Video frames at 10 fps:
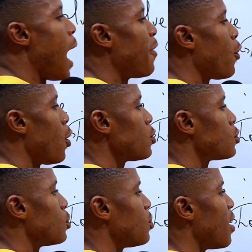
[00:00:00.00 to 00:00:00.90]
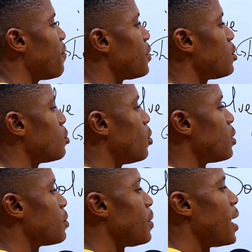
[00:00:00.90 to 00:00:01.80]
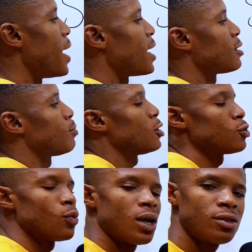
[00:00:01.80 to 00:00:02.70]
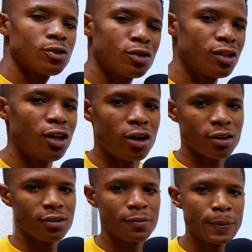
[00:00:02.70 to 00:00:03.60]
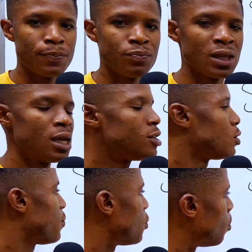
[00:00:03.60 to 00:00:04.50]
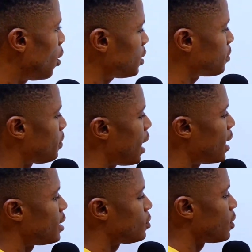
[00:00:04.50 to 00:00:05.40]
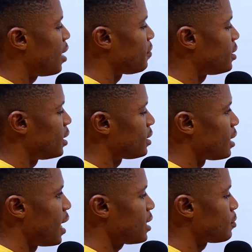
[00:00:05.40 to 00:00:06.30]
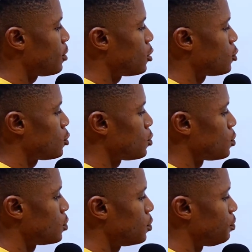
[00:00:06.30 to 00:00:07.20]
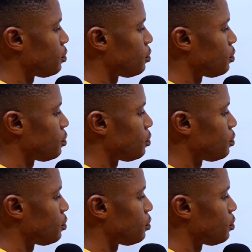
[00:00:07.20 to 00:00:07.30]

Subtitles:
and also we are free to multiply x plus 1 to the log. So if you multiply it, you have it that x plus 2